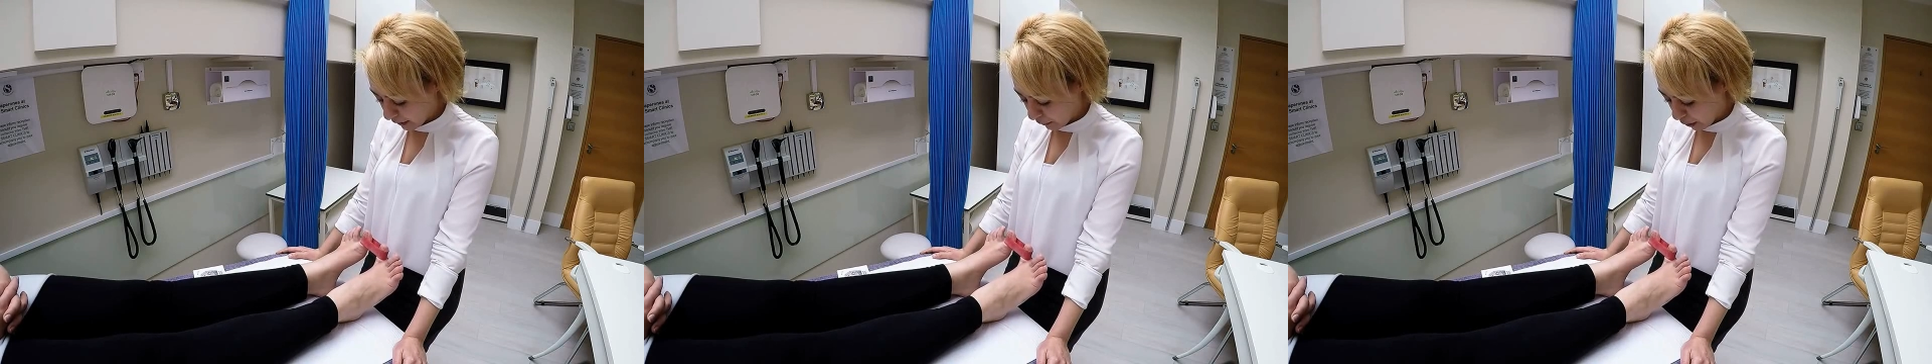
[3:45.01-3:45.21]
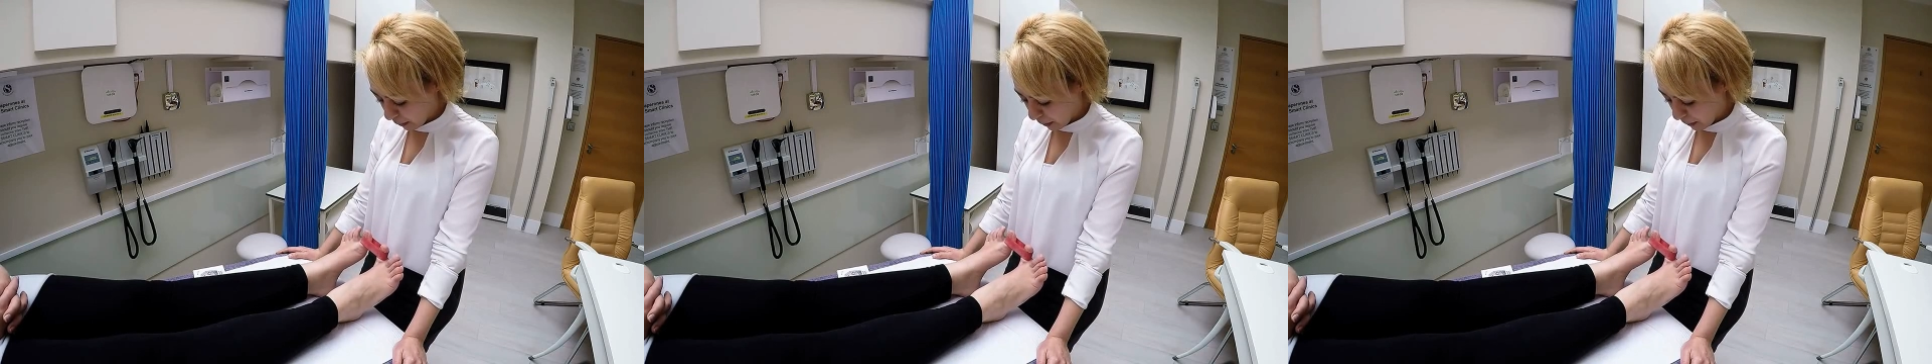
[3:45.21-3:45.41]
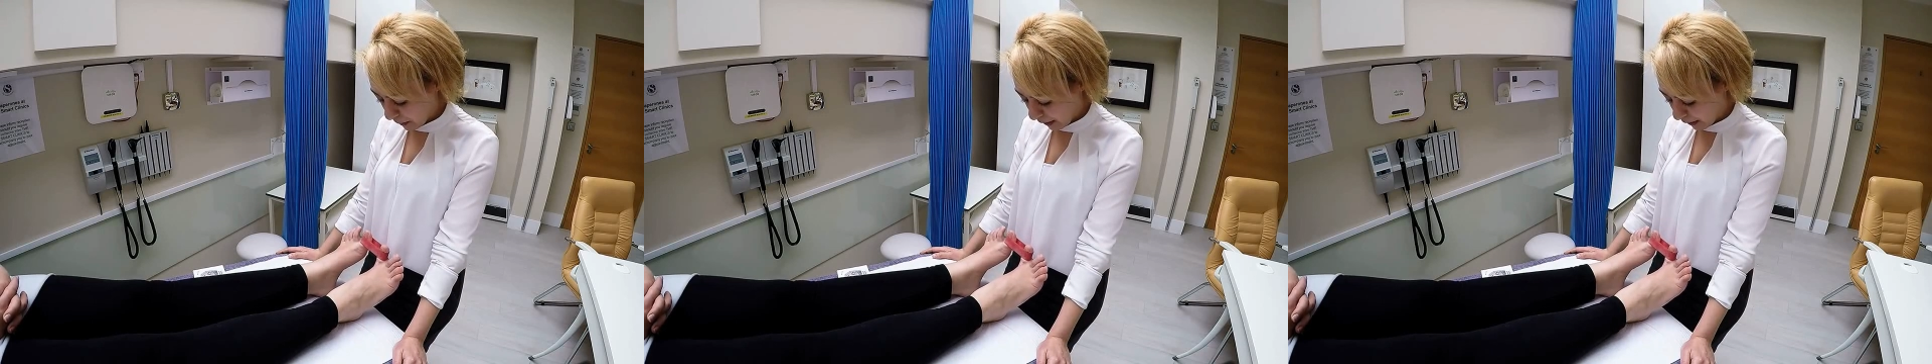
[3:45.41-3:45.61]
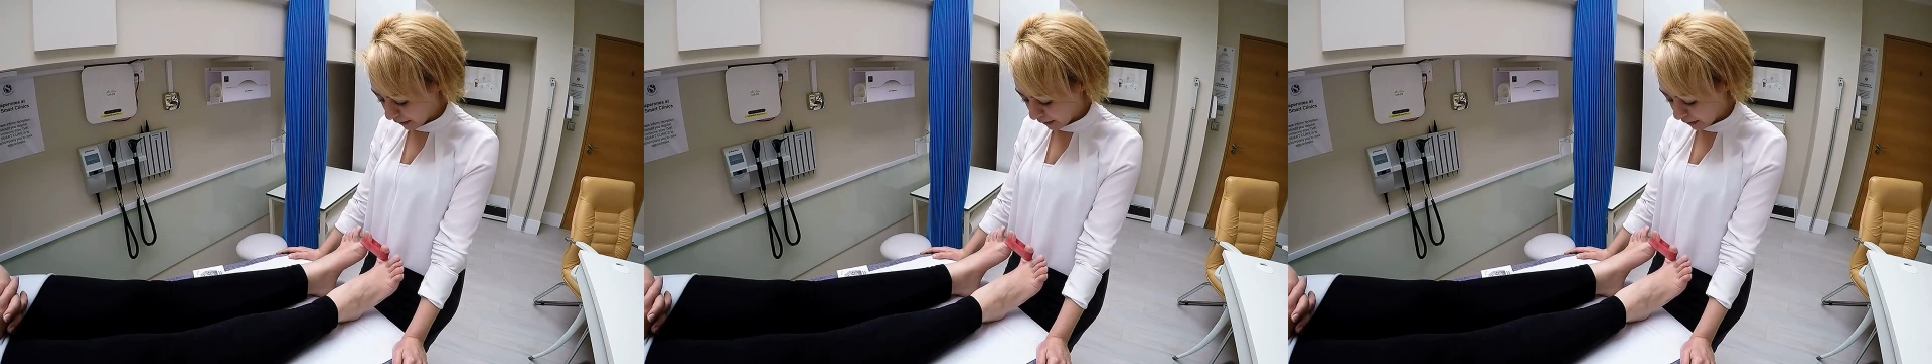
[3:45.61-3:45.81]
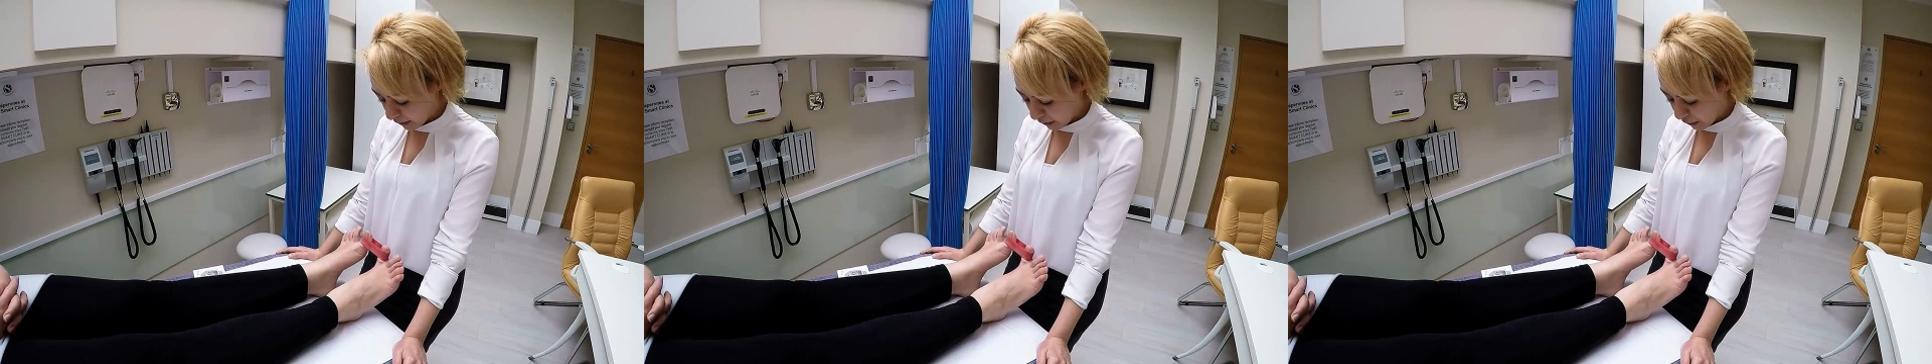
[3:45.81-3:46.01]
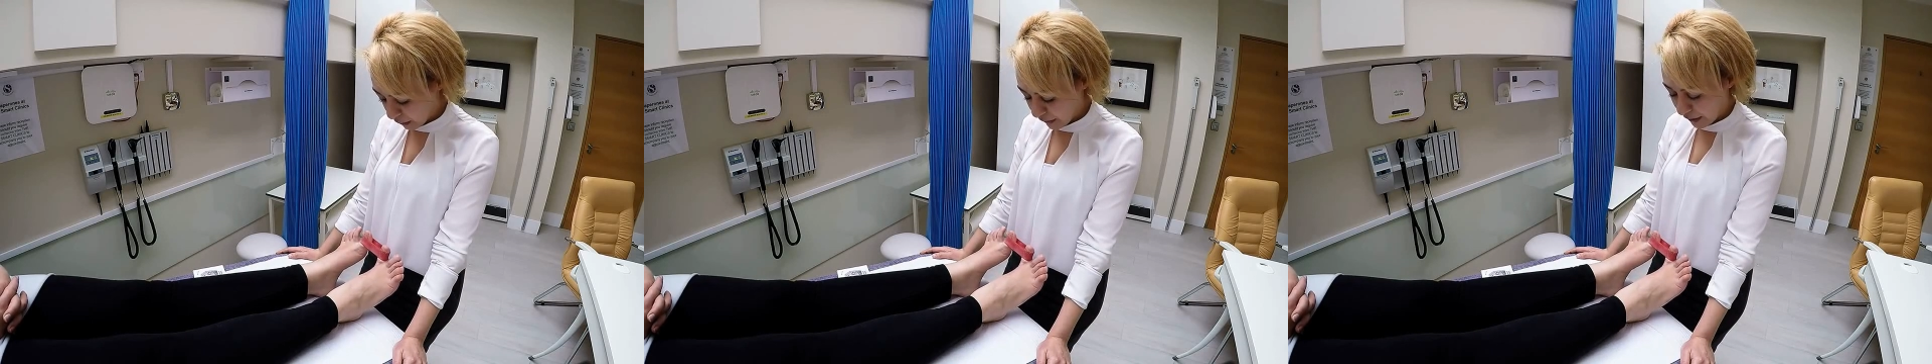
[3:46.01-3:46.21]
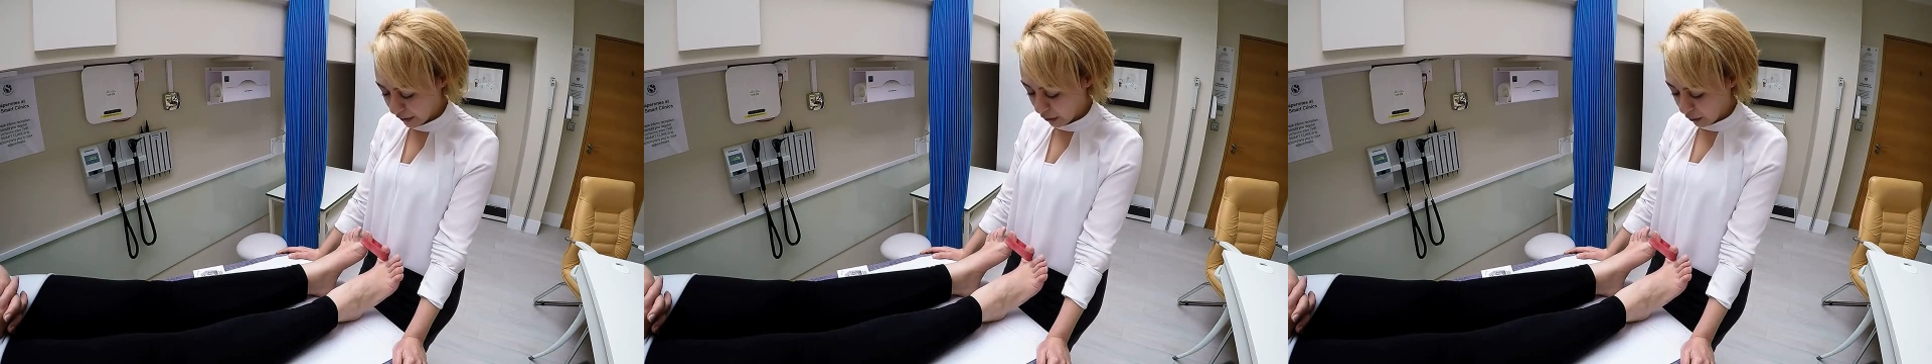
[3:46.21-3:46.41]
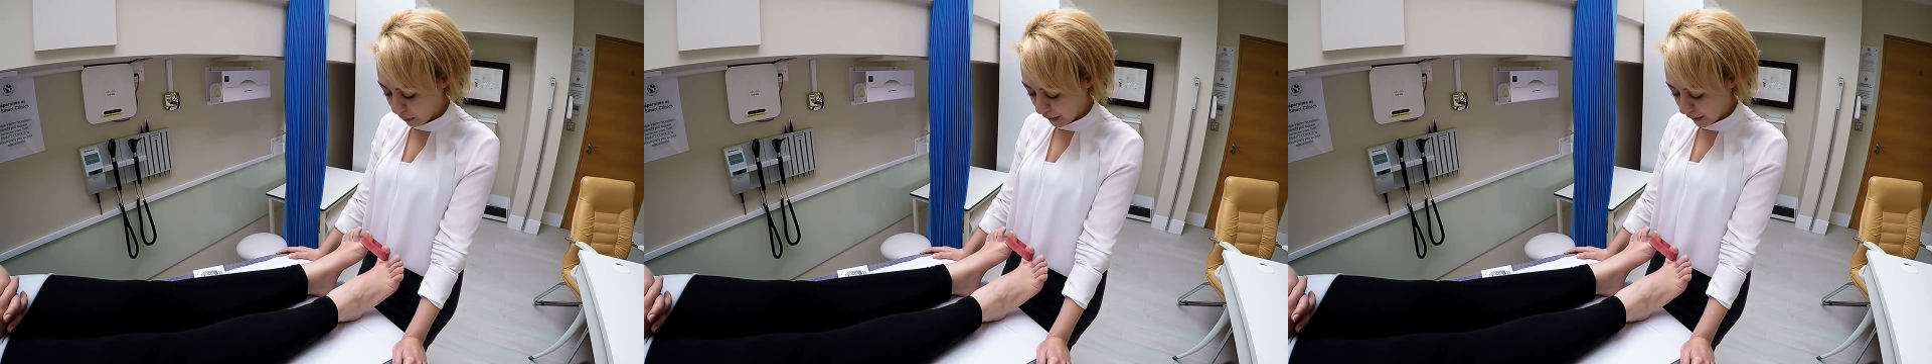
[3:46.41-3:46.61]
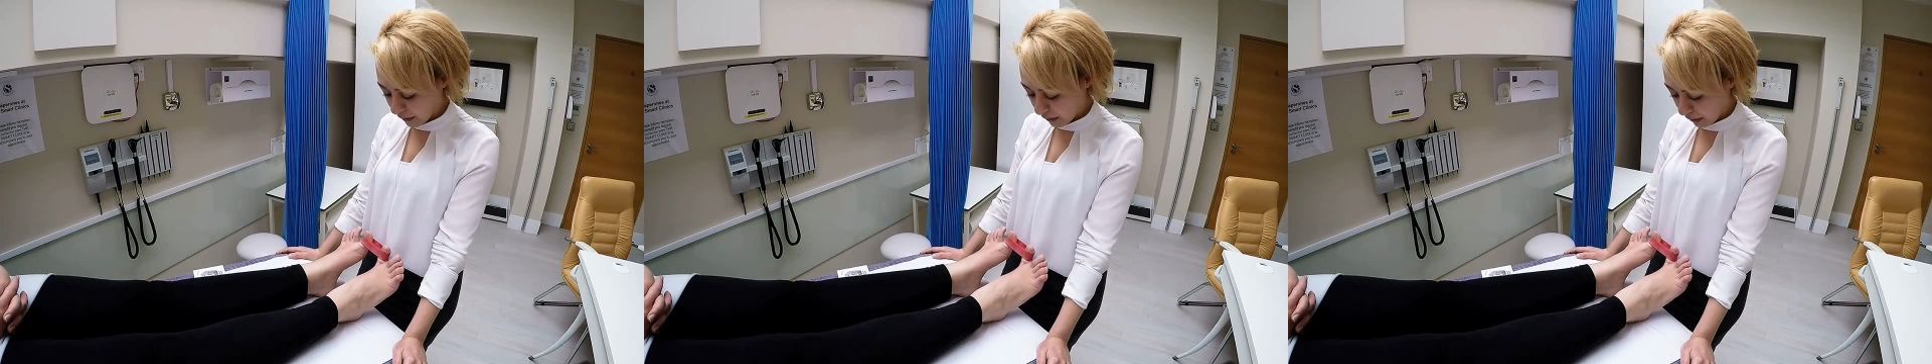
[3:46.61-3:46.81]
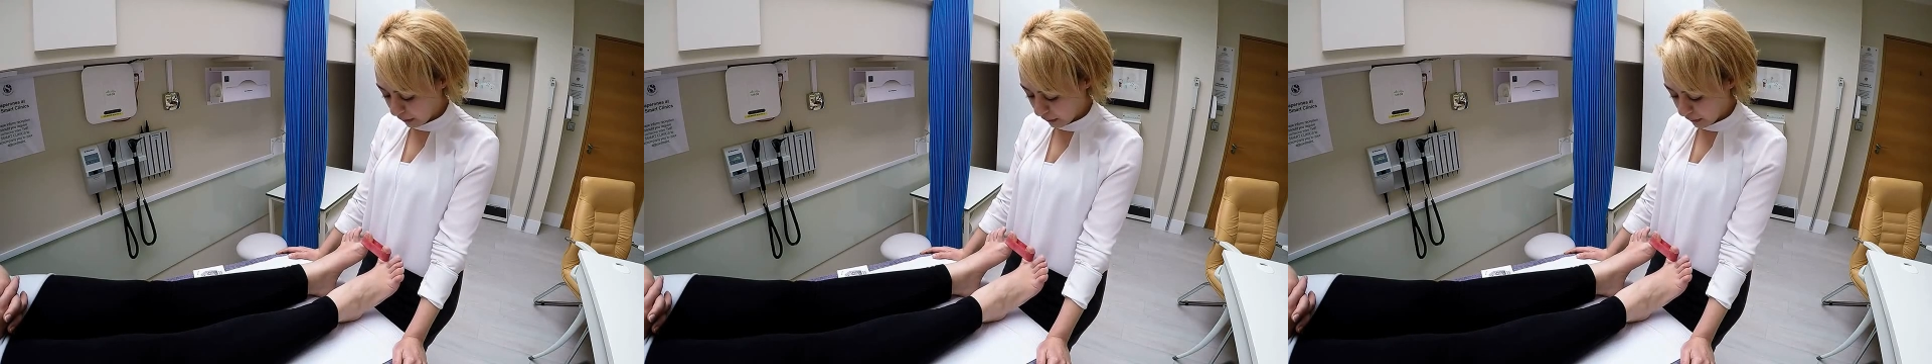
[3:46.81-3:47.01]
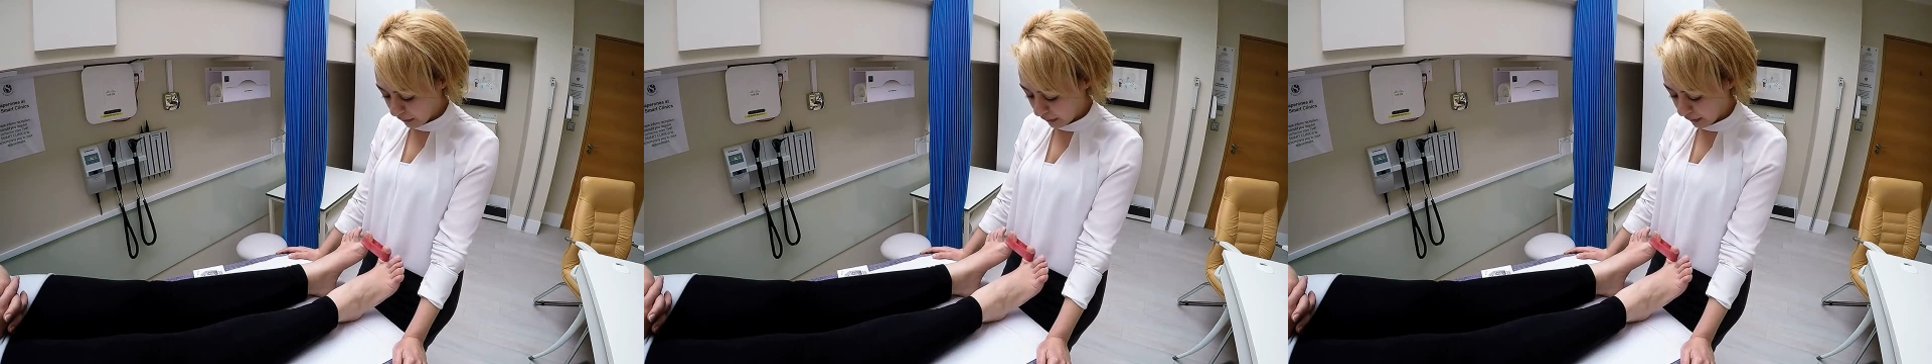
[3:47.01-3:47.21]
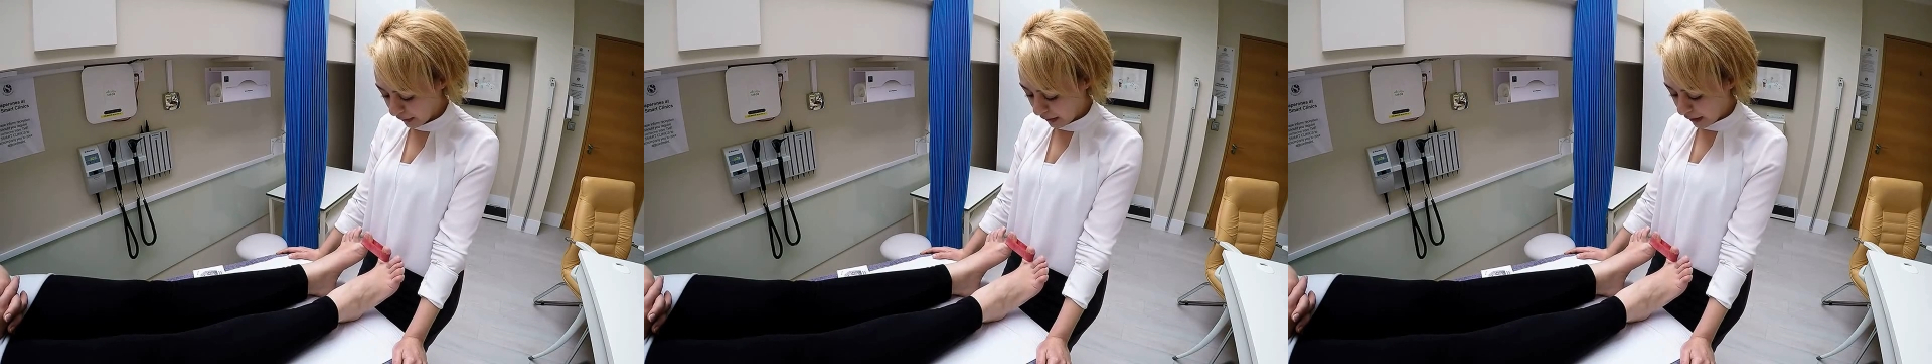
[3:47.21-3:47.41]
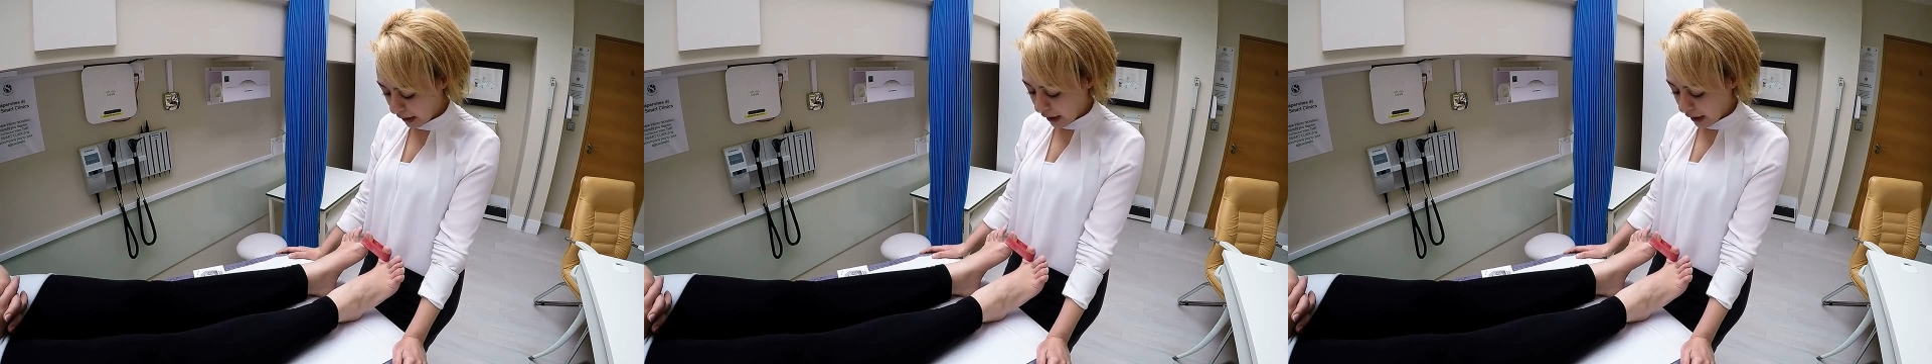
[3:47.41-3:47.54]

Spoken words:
the rubber band using your big toes.